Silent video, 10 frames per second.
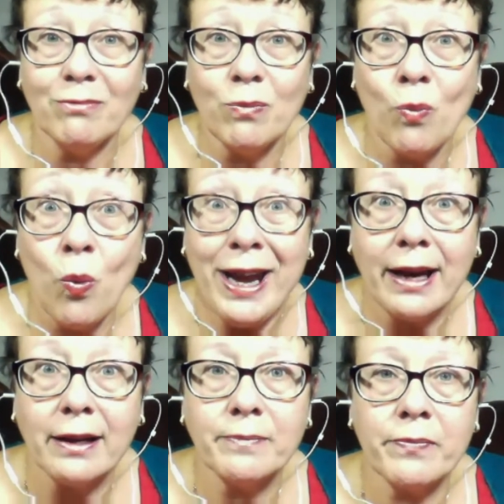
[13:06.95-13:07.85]

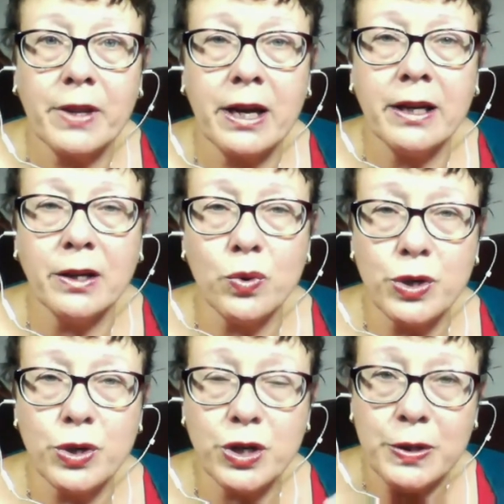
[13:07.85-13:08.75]
winning and in order
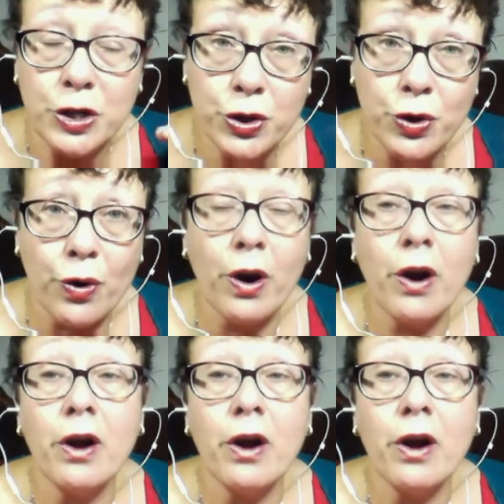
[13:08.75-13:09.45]
to ensure